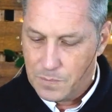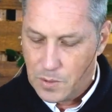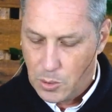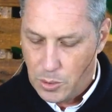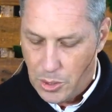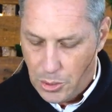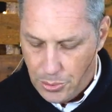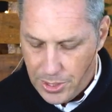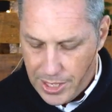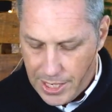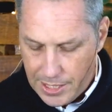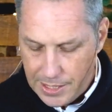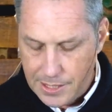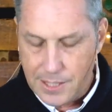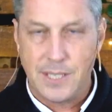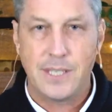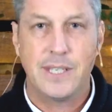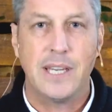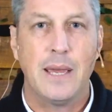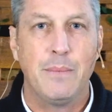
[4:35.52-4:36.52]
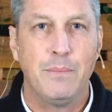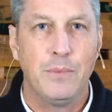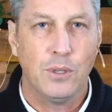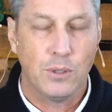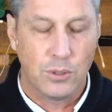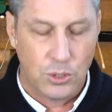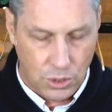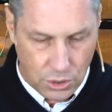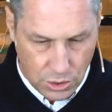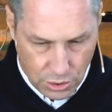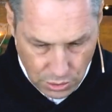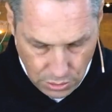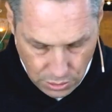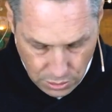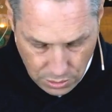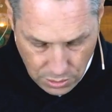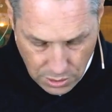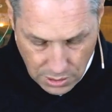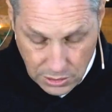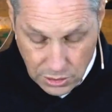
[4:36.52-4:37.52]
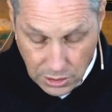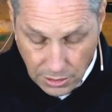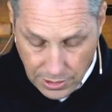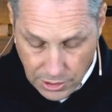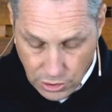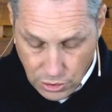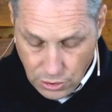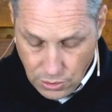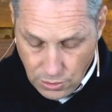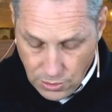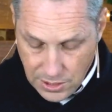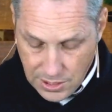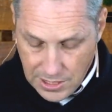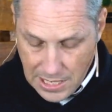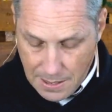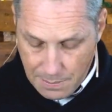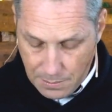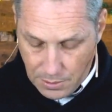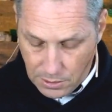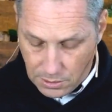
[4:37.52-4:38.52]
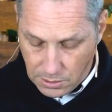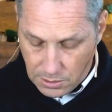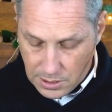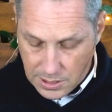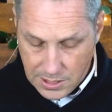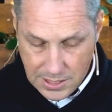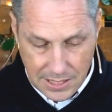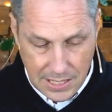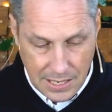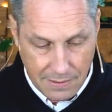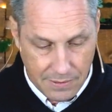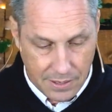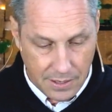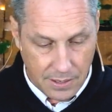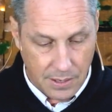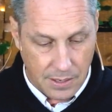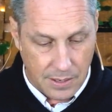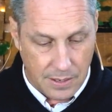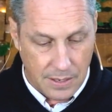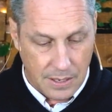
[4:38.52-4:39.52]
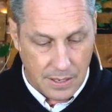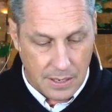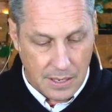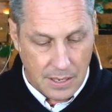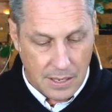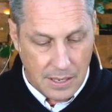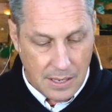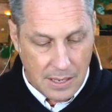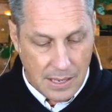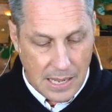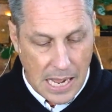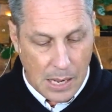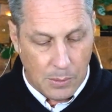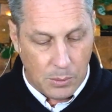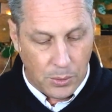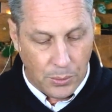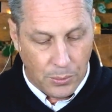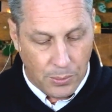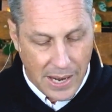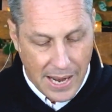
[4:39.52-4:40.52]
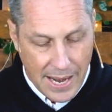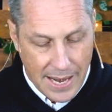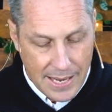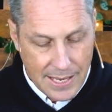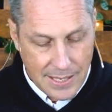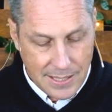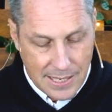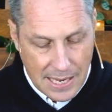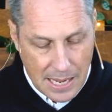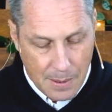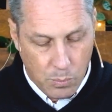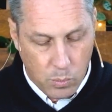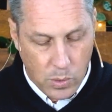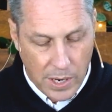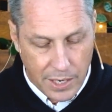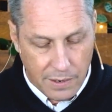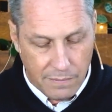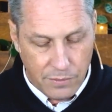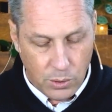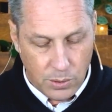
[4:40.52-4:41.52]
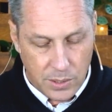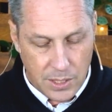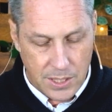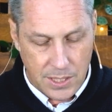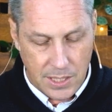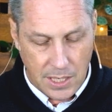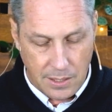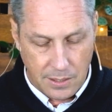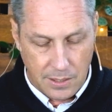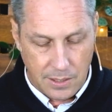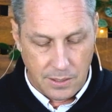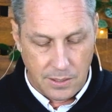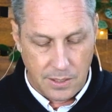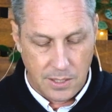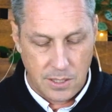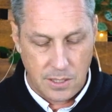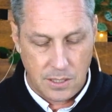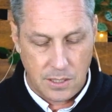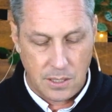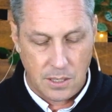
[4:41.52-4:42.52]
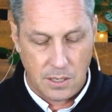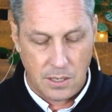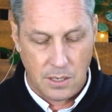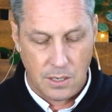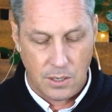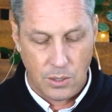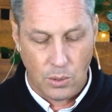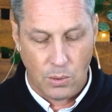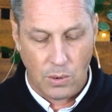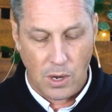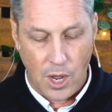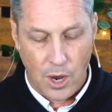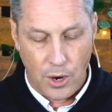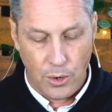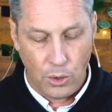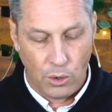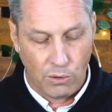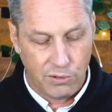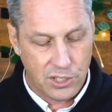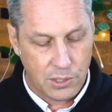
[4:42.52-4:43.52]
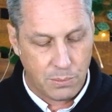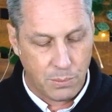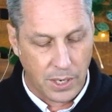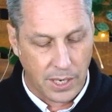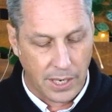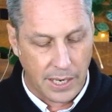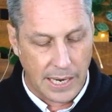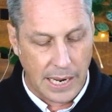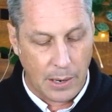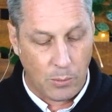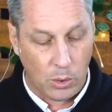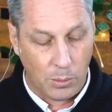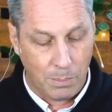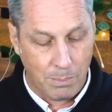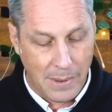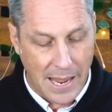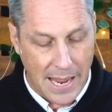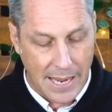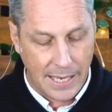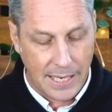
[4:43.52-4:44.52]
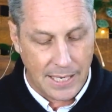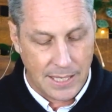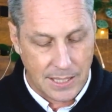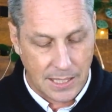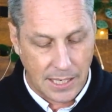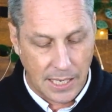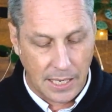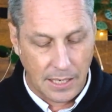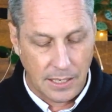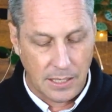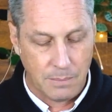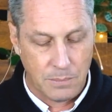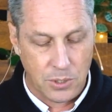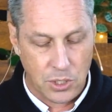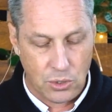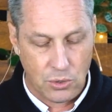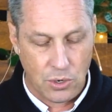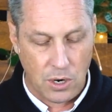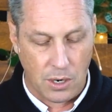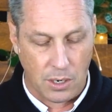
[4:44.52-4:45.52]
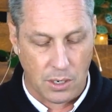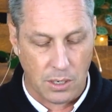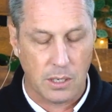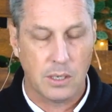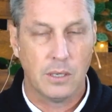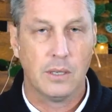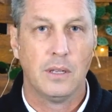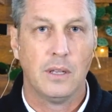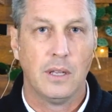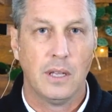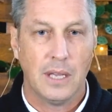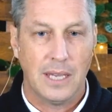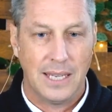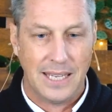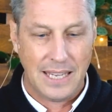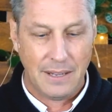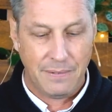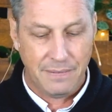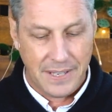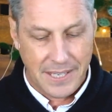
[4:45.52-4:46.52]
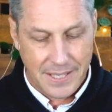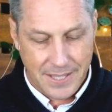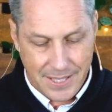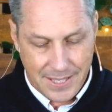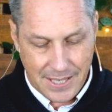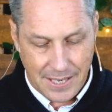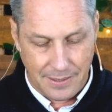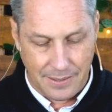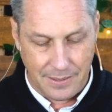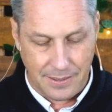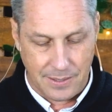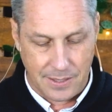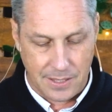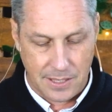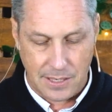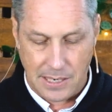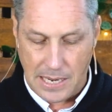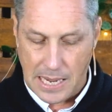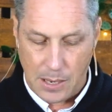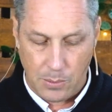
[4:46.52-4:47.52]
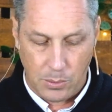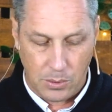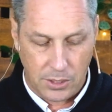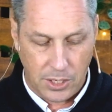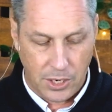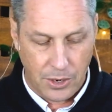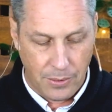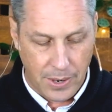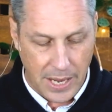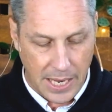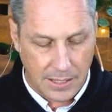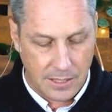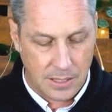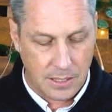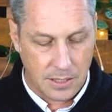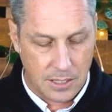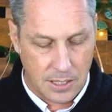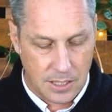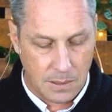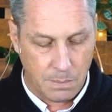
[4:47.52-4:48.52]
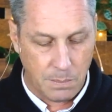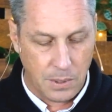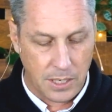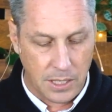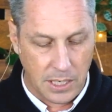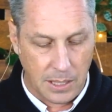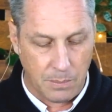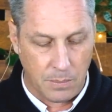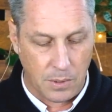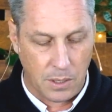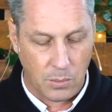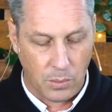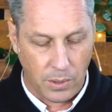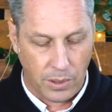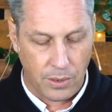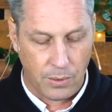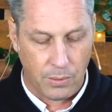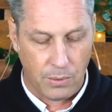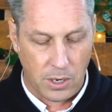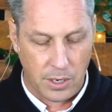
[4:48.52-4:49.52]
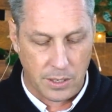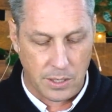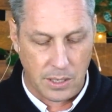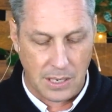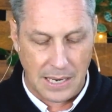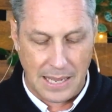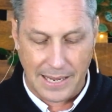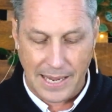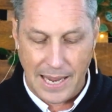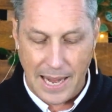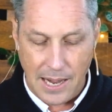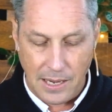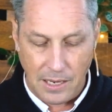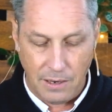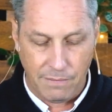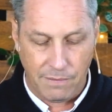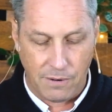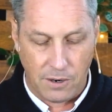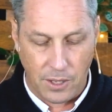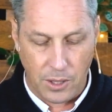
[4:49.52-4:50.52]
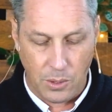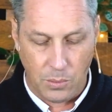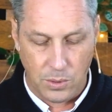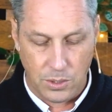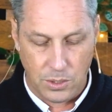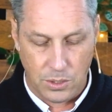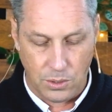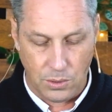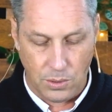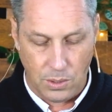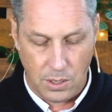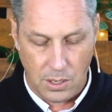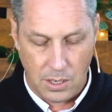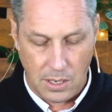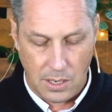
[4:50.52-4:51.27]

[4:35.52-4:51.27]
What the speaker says: We read in 2 Samuel 7, "I will raise up one of your descendants, your own offspring, and I will make his kingdom strong. If he sins, I will correct and discipline him with the rod, like any father would do.